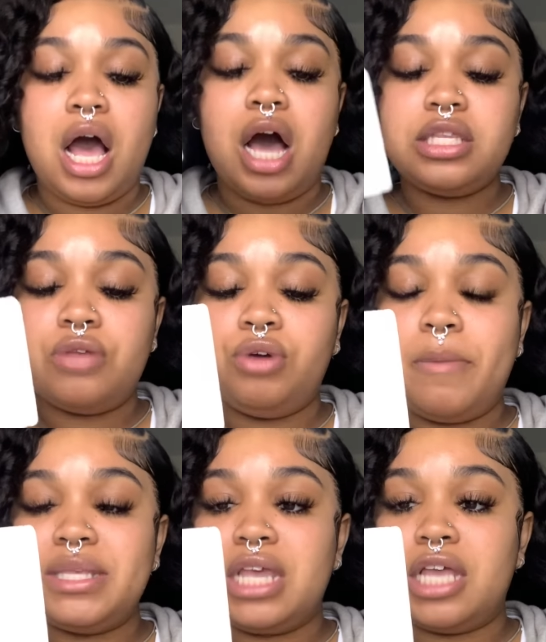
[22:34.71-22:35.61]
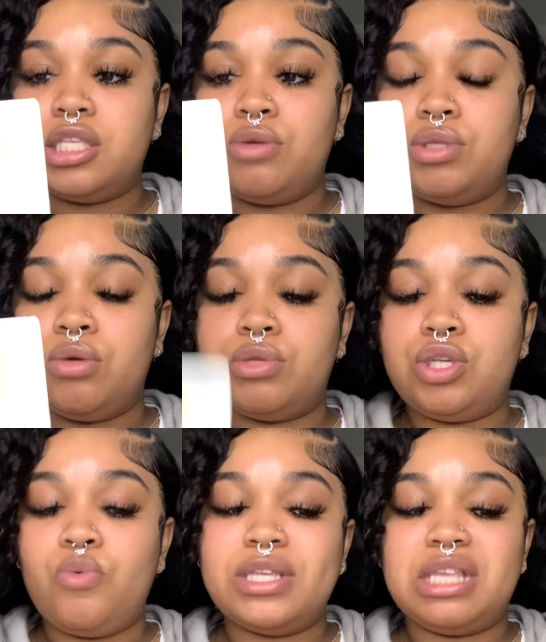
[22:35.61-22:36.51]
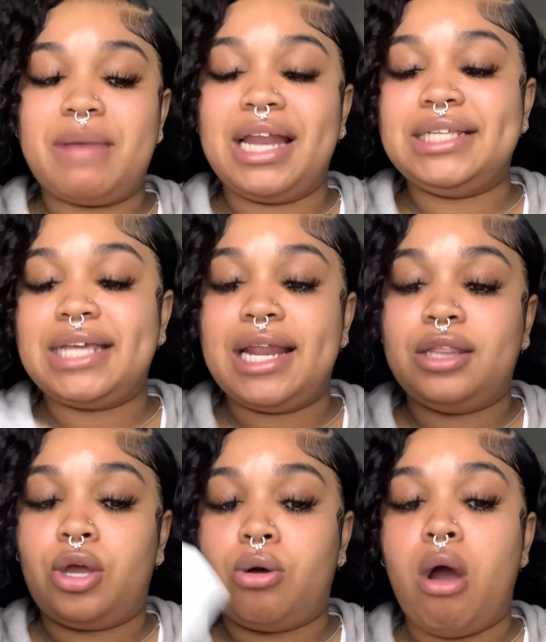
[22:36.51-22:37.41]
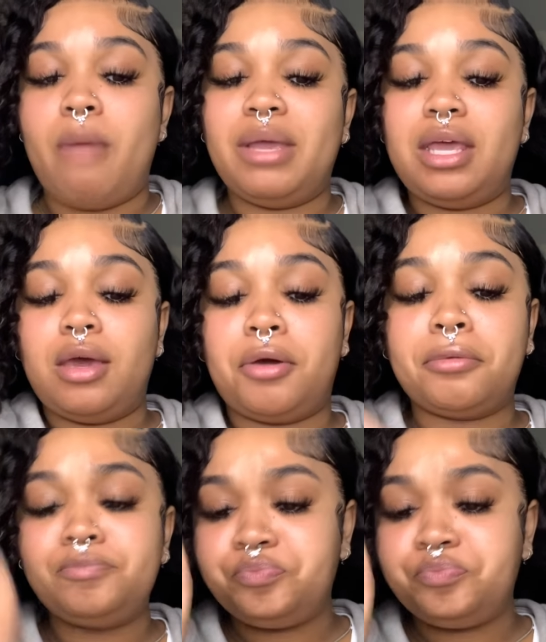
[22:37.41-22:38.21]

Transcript: Also, you could be seeing two two two when somebody's getting their karma here,